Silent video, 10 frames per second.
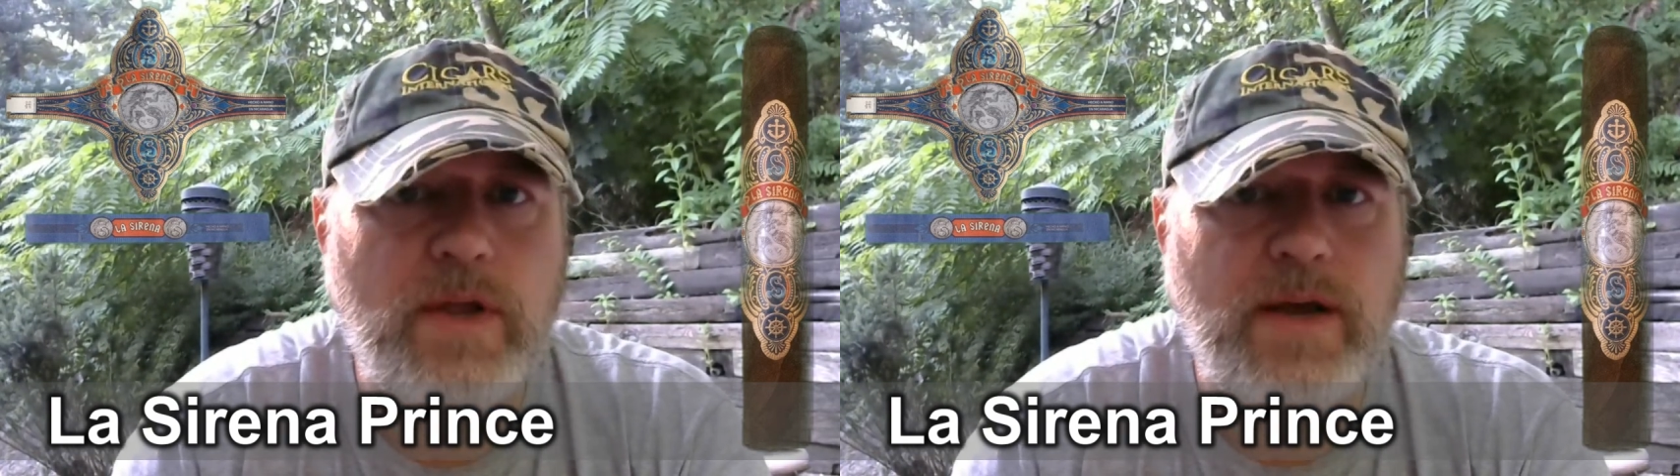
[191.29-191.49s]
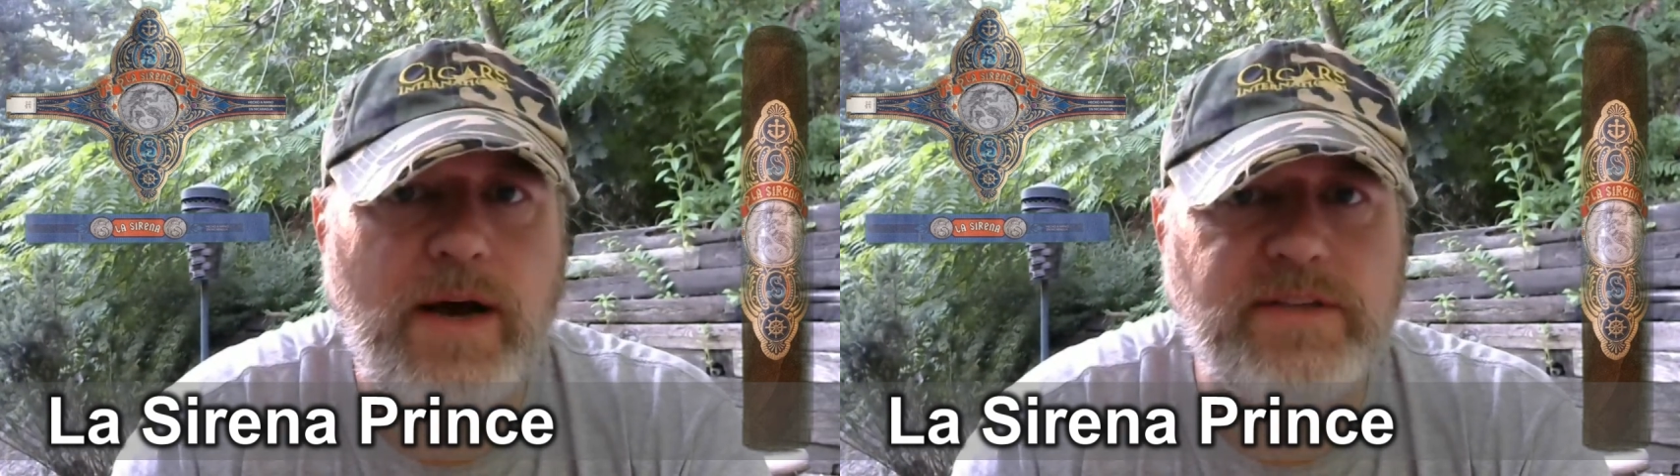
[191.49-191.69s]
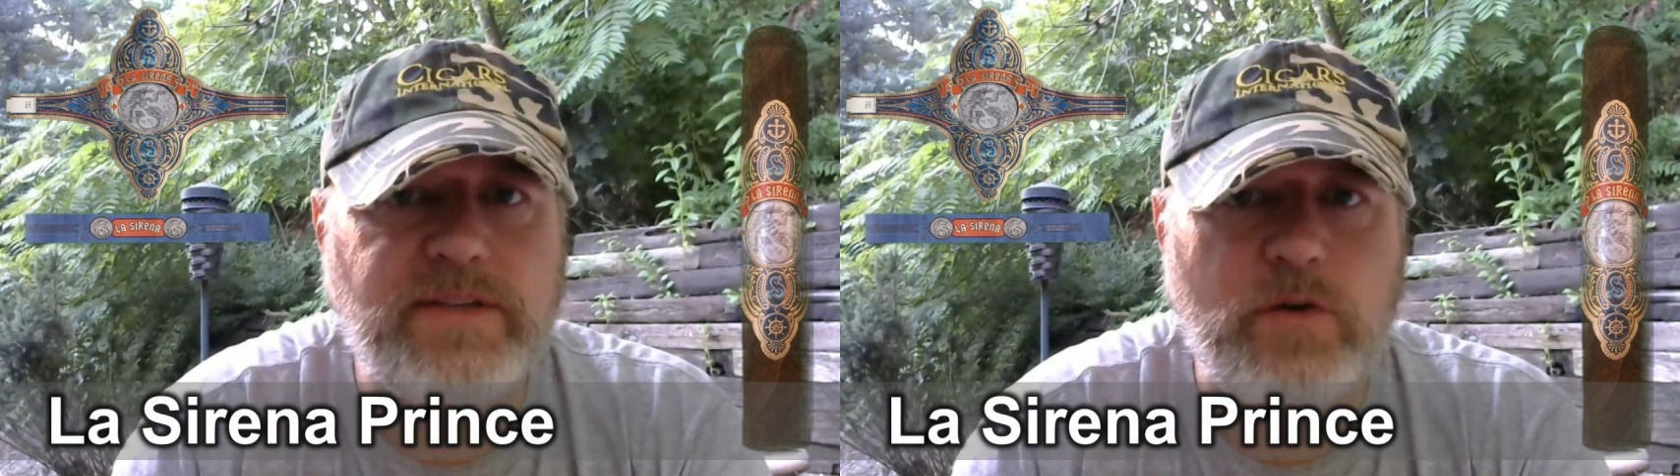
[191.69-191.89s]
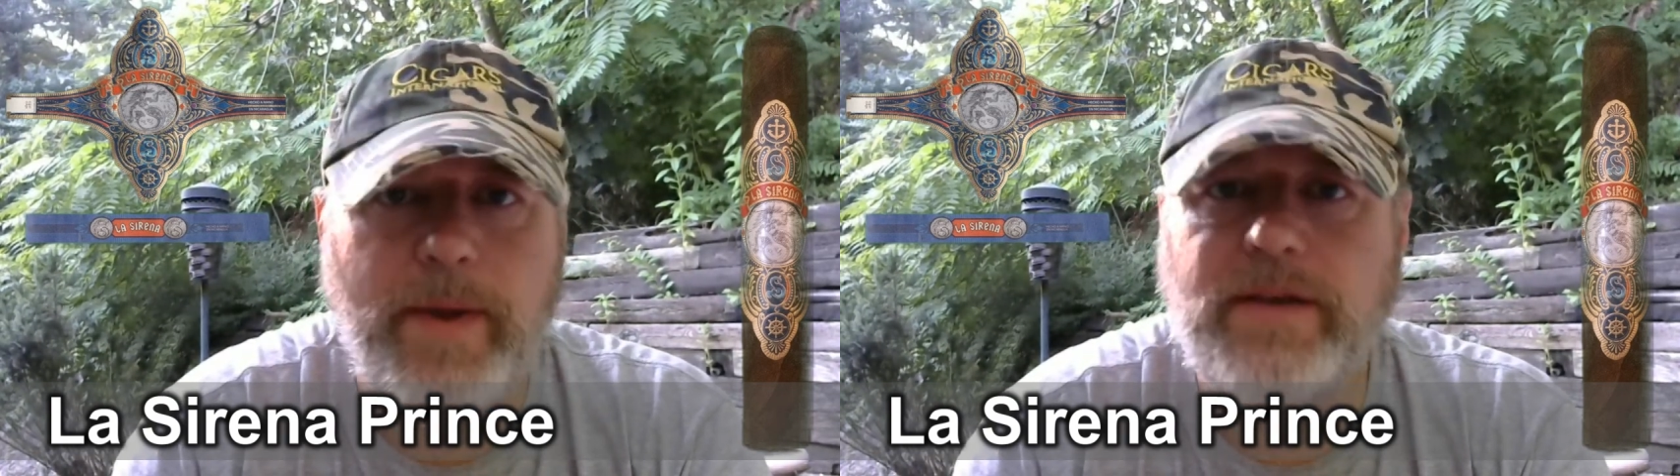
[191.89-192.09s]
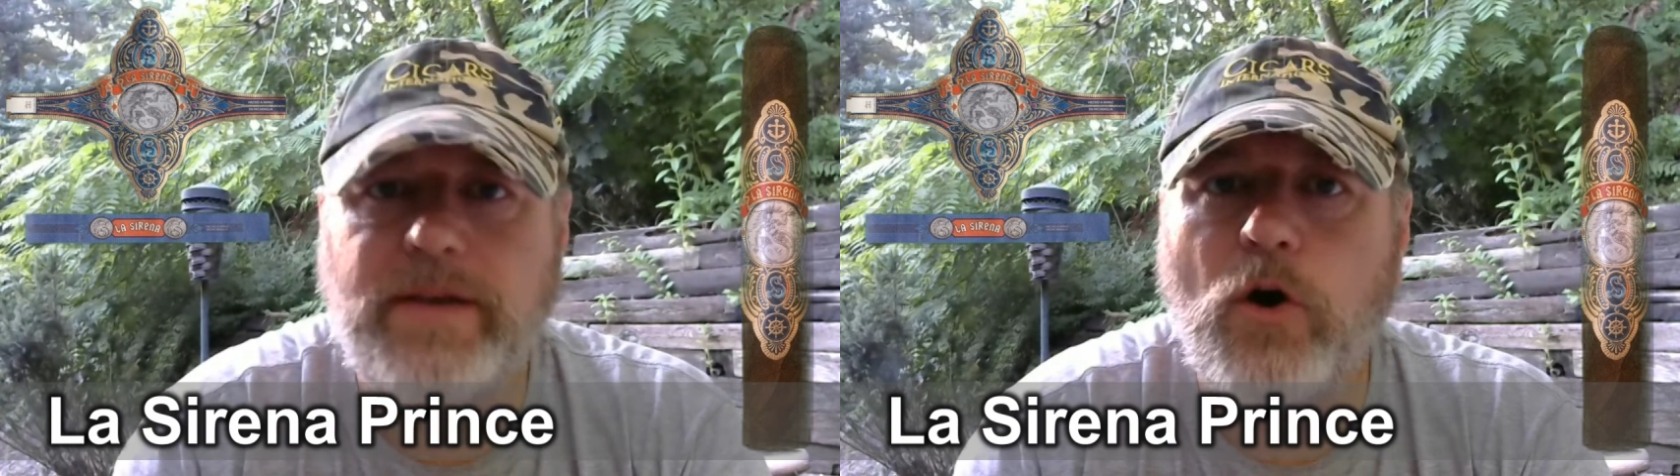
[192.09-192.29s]
has
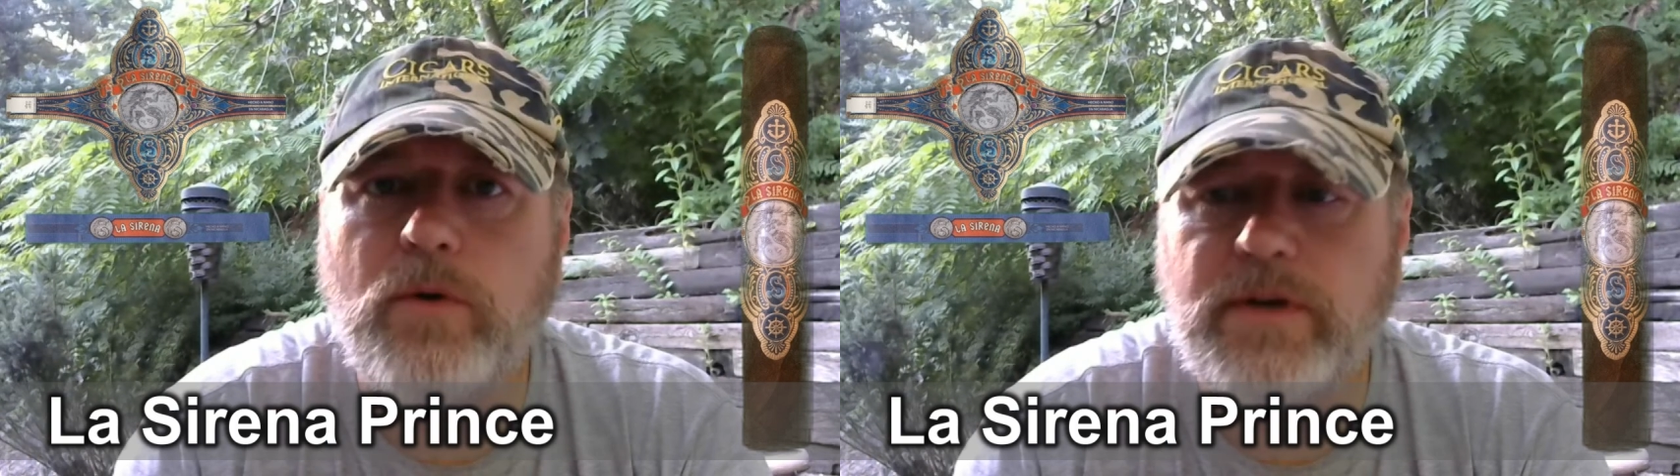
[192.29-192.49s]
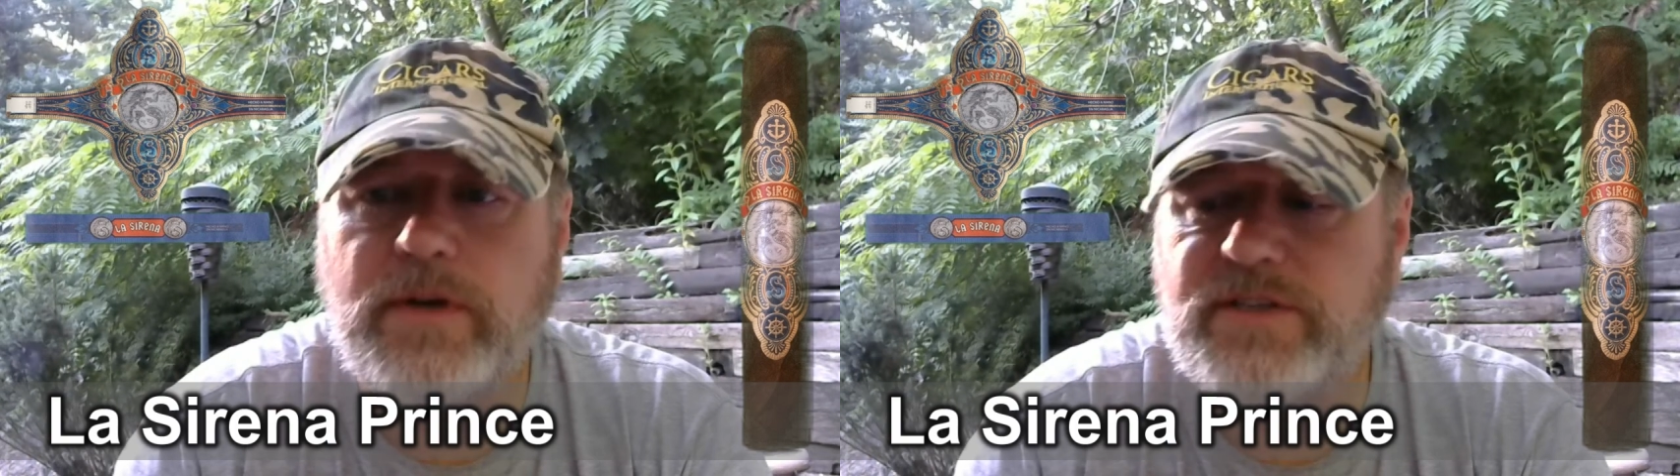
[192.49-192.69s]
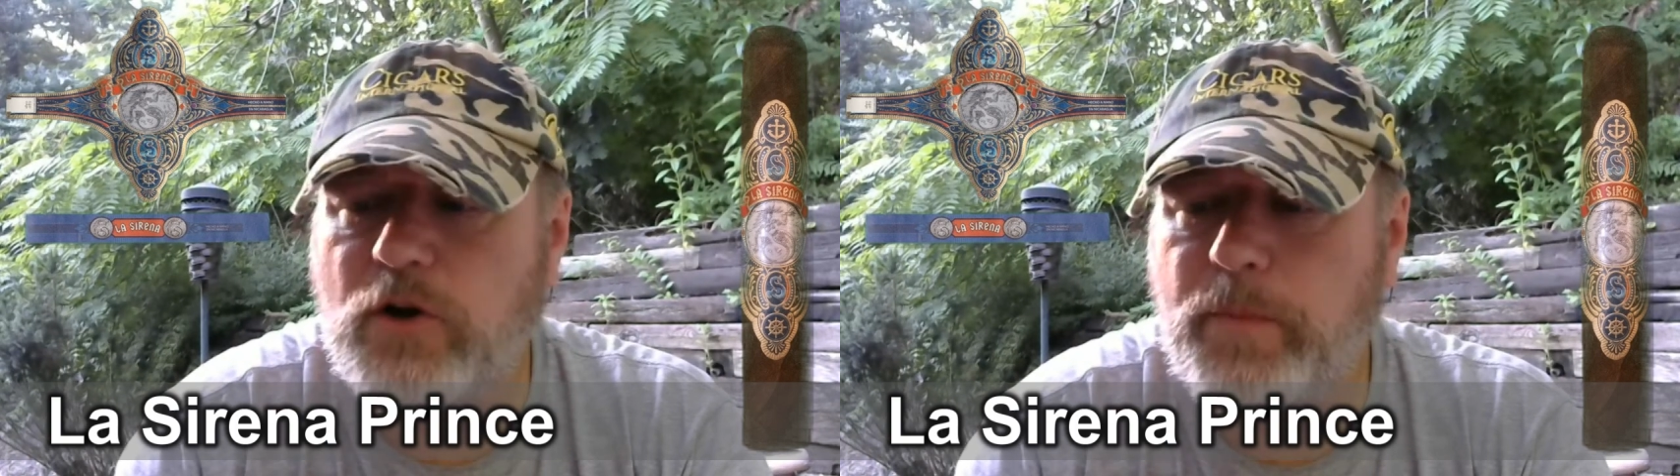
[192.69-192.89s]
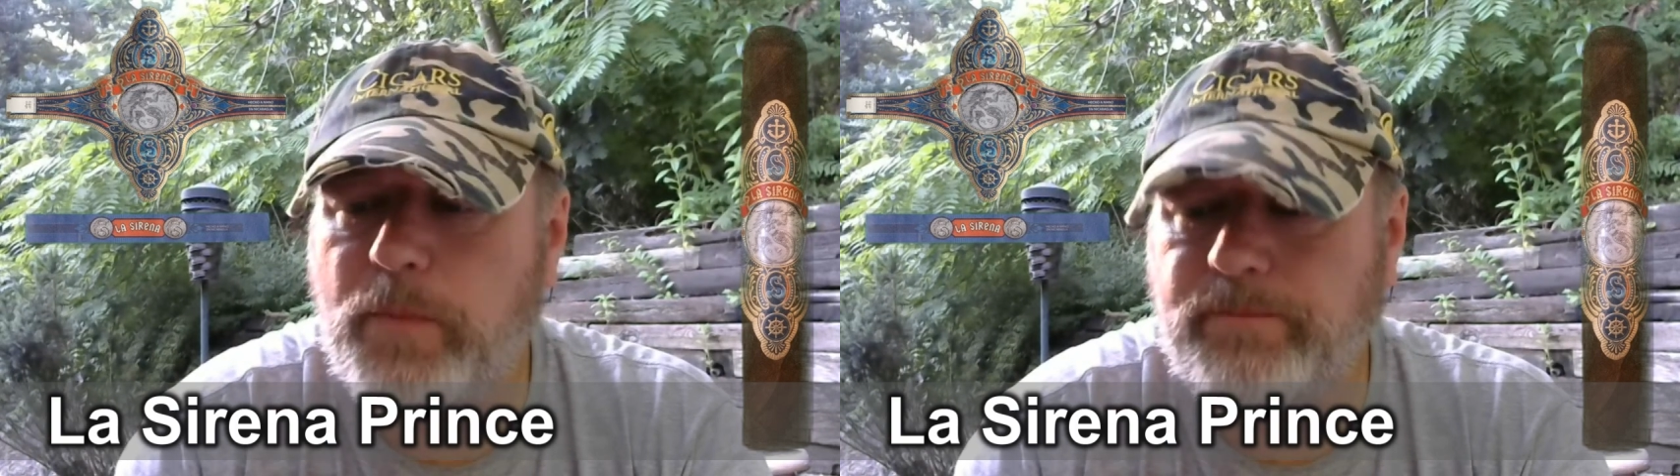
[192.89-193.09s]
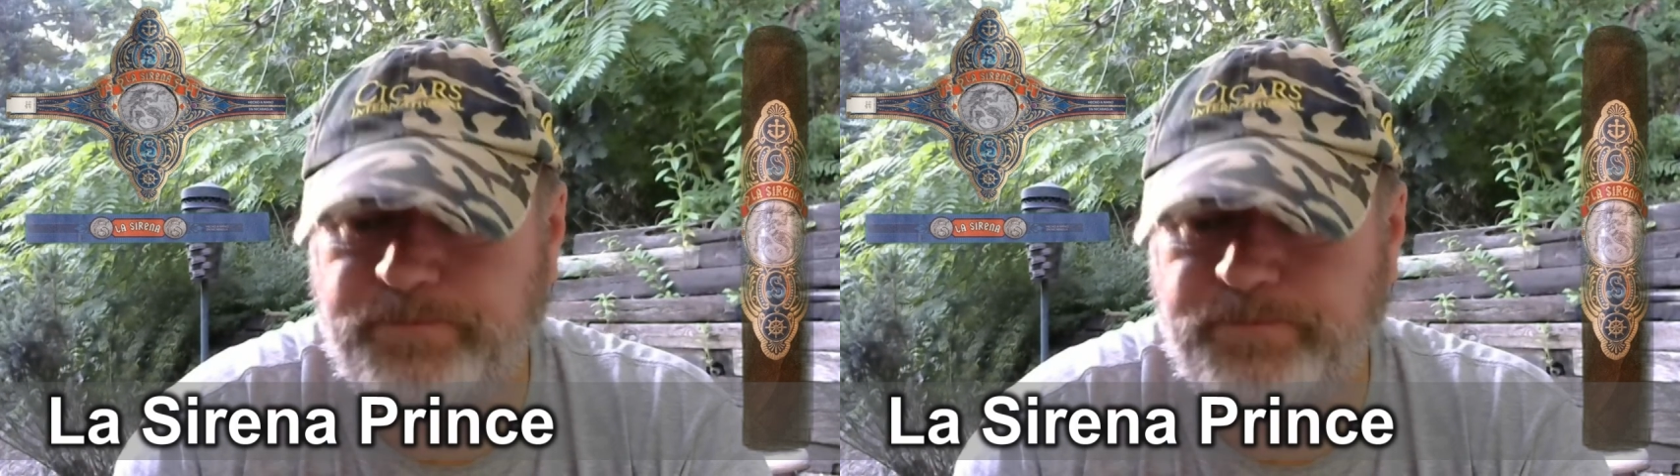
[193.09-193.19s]
remained nice and open,